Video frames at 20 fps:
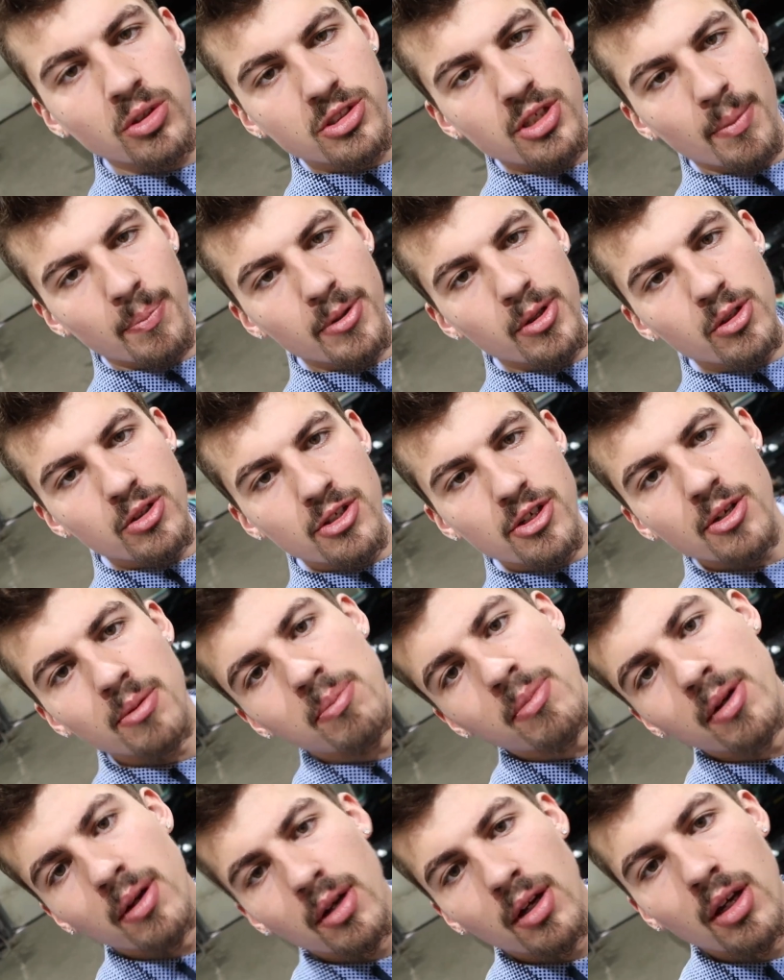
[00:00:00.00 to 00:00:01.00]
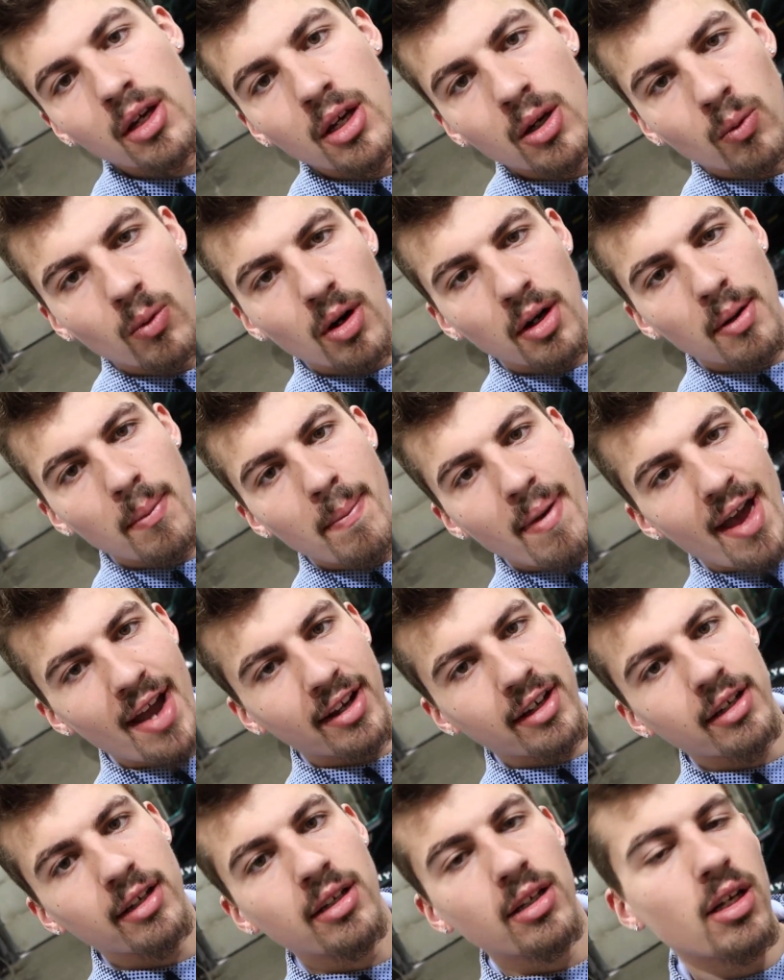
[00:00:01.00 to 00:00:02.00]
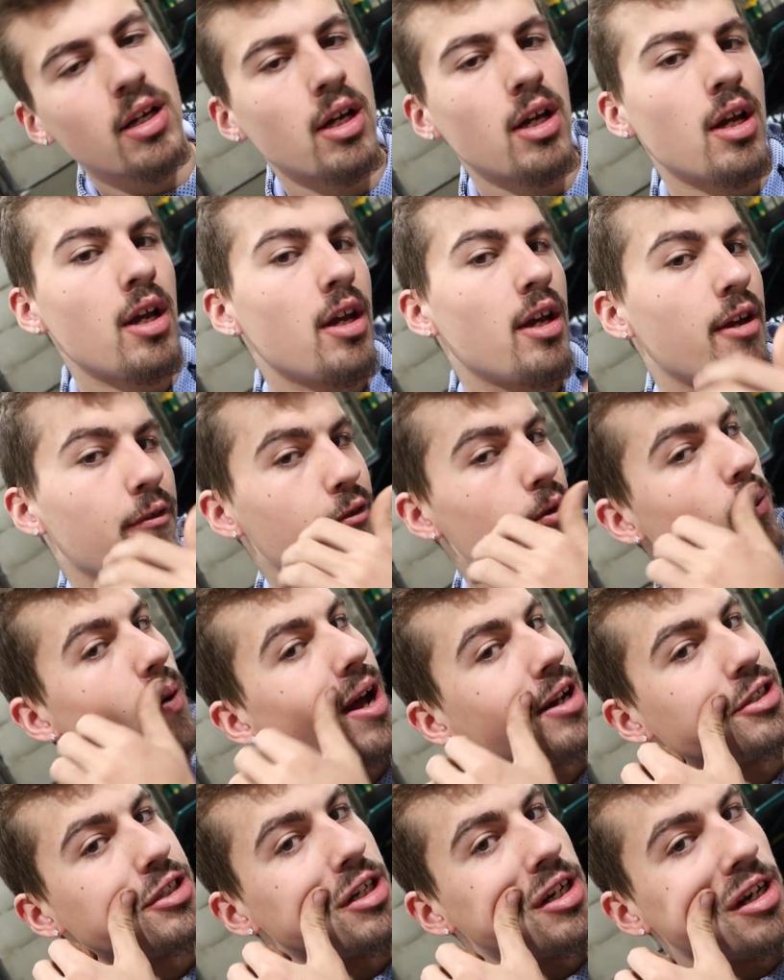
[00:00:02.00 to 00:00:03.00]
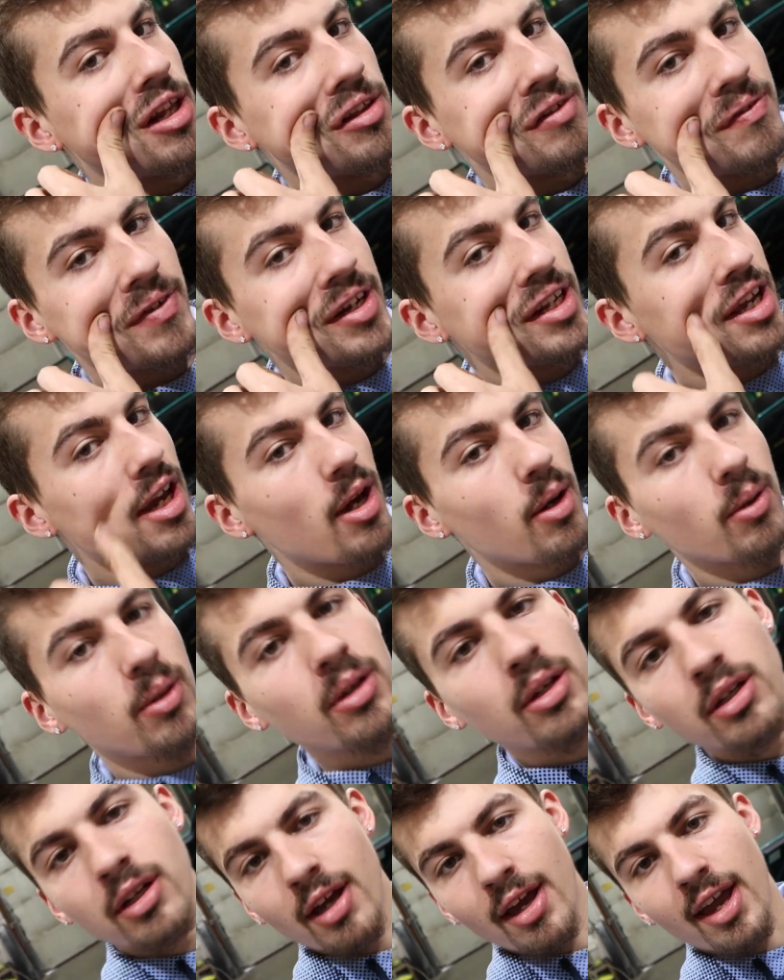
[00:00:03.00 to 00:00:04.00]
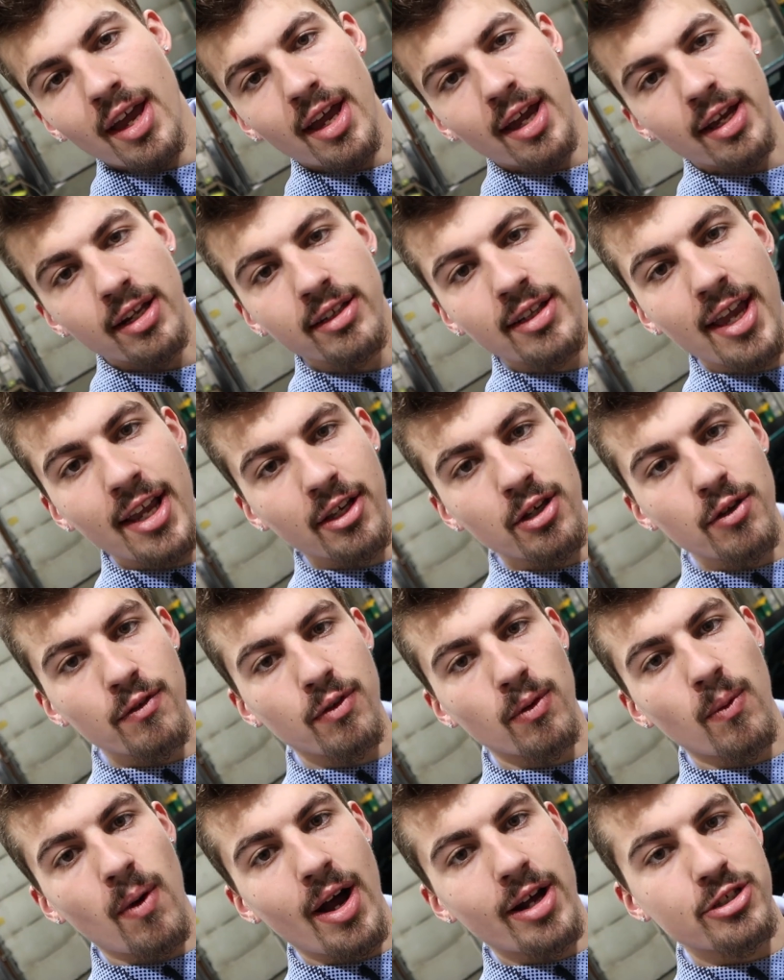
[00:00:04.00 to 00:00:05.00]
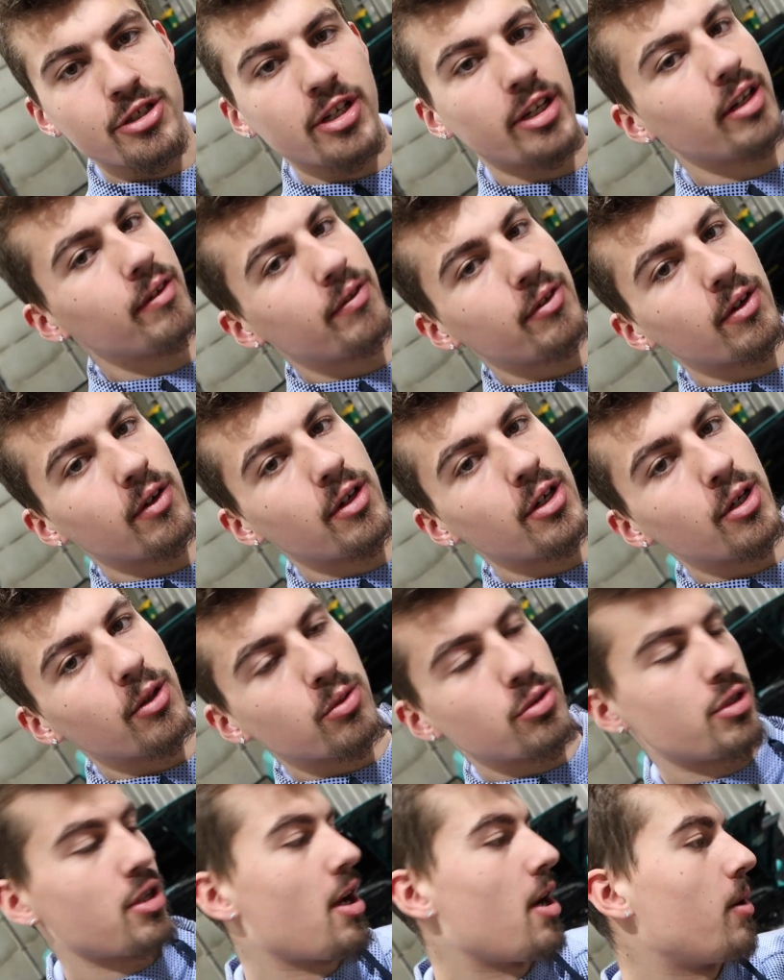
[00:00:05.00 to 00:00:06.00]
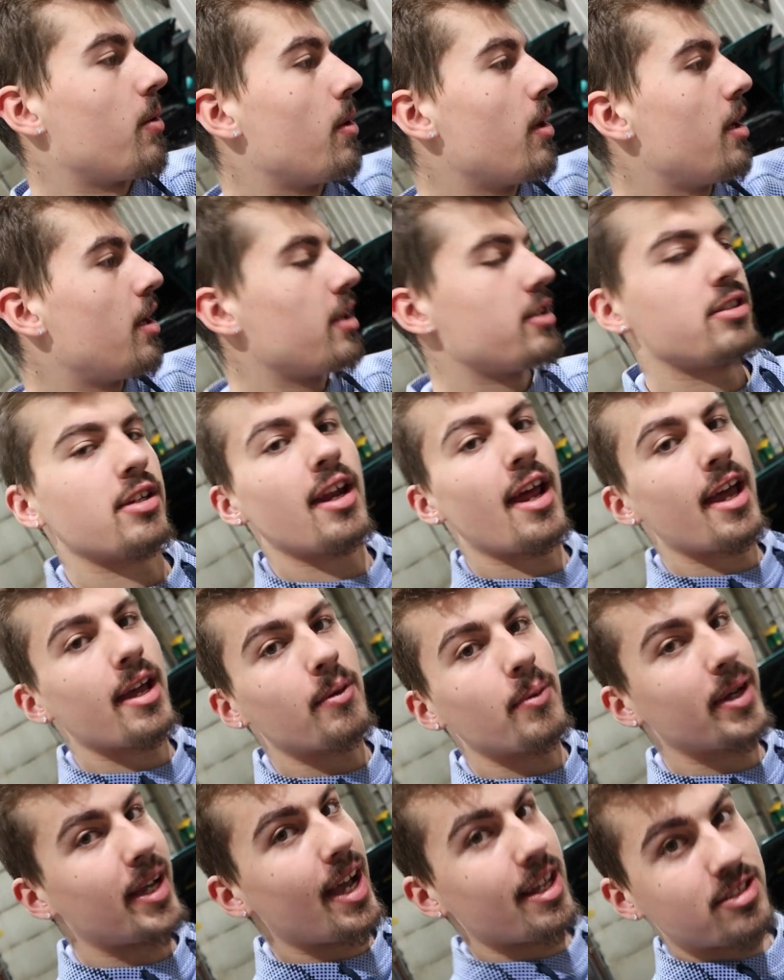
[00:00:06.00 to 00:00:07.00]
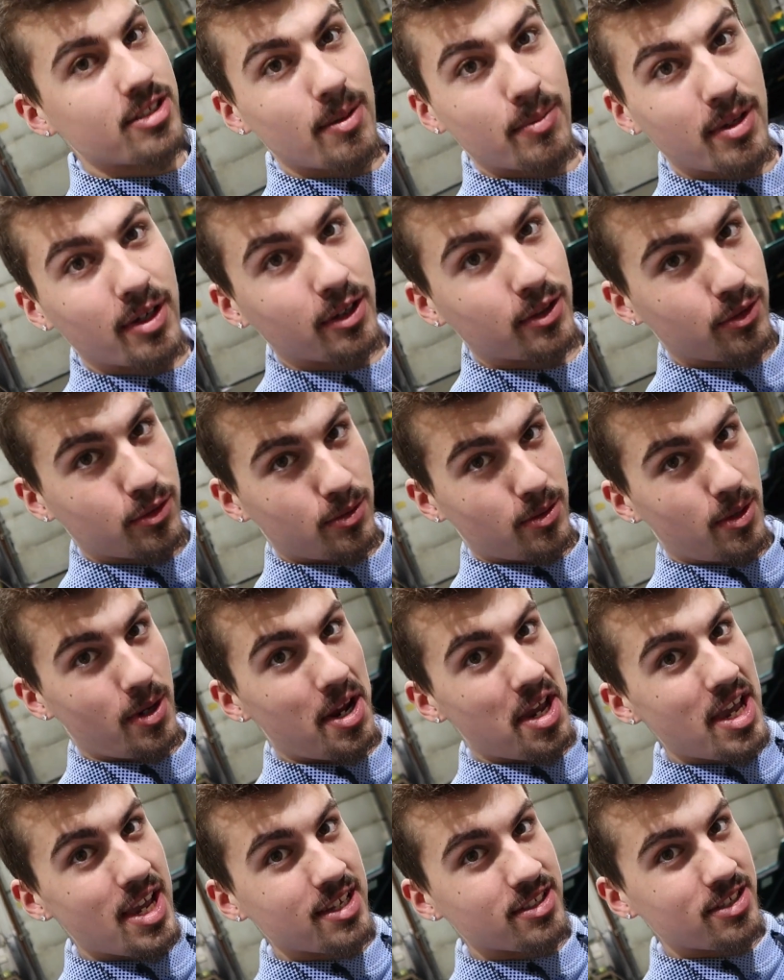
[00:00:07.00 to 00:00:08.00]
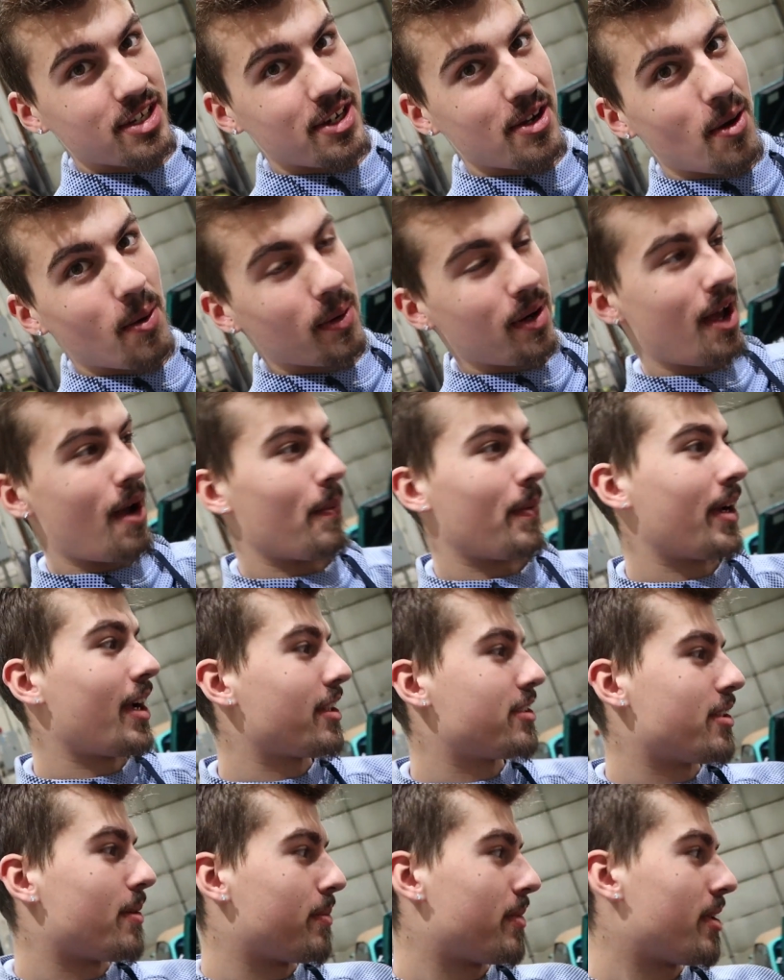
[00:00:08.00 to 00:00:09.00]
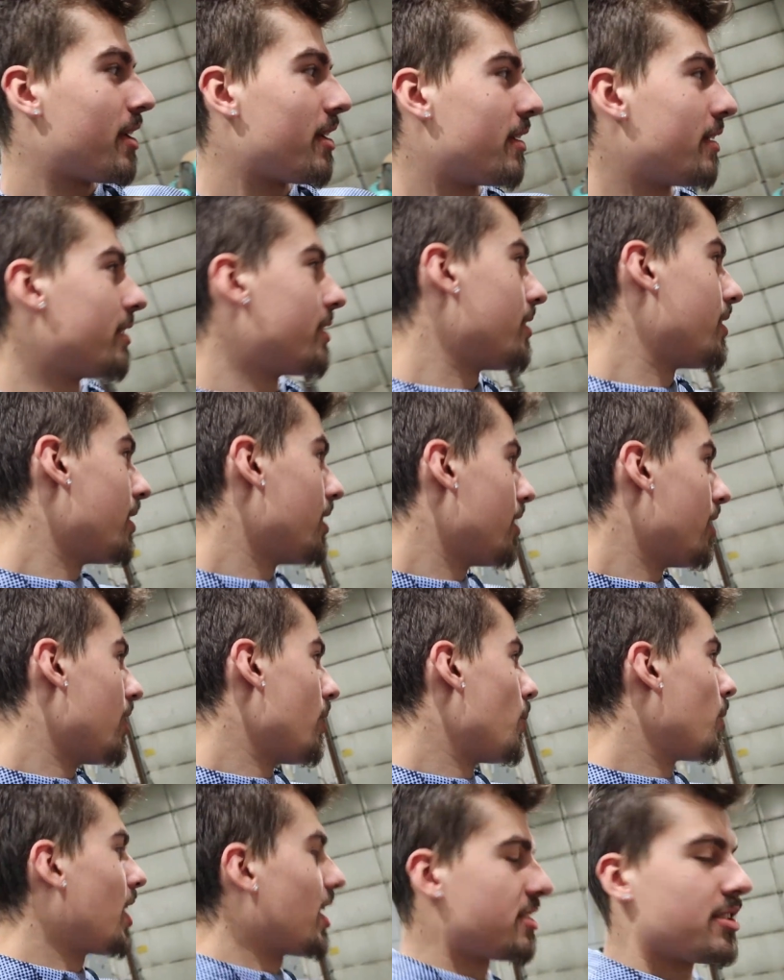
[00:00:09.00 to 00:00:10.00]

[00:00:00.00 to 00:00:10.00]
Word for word: What's up YouTube? Welcome back if you're watching another video and thank you for watching if you're new. So today we got something crazy going on. We got something, we